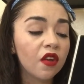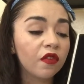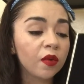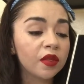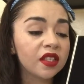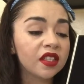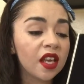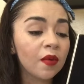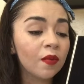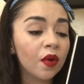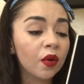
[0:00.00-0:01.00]
from the
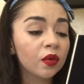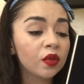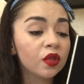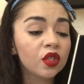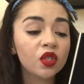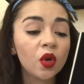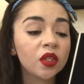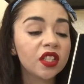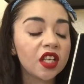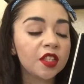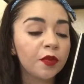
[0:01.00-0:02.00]
same bone, so
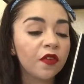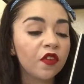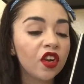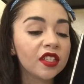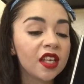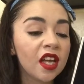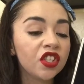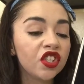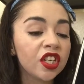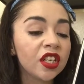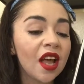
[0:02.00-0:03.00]
desperate for
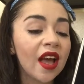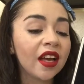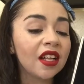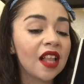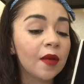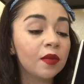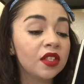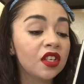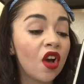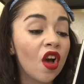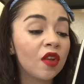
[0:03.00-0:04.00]
attention, I collapse
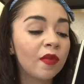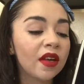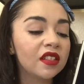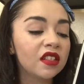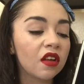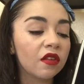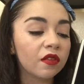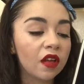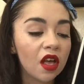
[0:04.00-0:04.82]
in on myself.